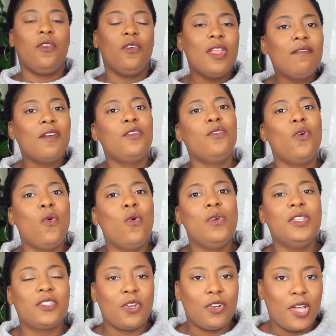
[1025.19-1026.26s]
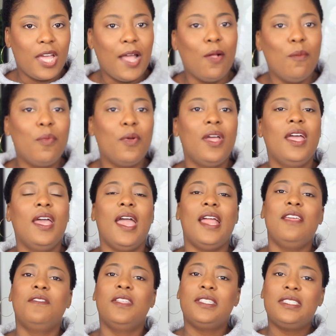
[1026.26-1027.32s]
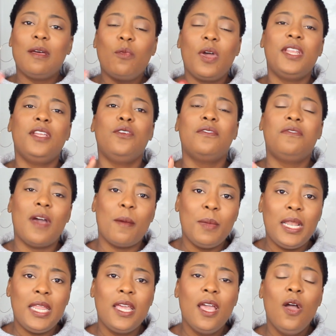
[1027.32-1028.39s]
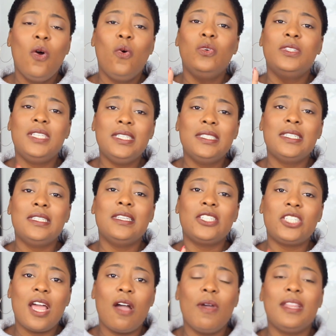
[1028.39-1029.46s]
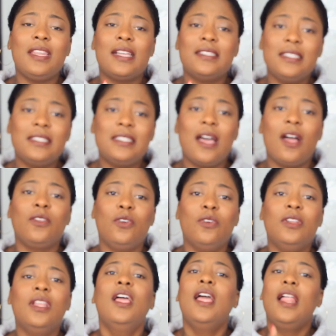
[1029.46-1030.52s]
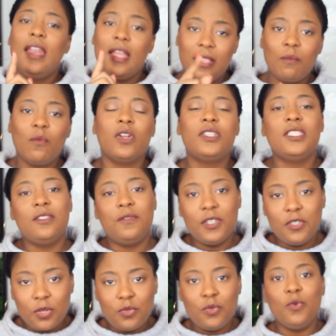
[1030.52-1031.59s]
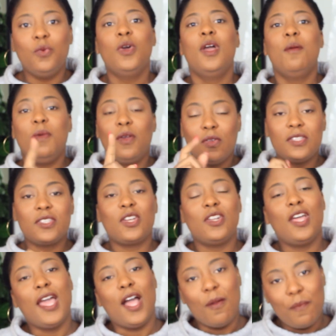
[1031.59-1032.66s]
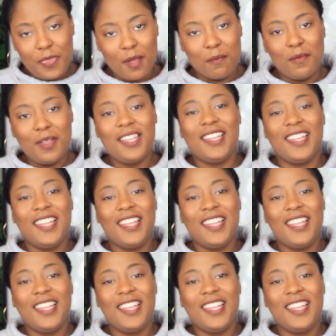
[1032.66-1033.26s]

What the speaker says: You never know who it's gonna help. And if there's someone in your family who sings in the shower and doesn't sound good, let them watch this video too, because it's gonna help them.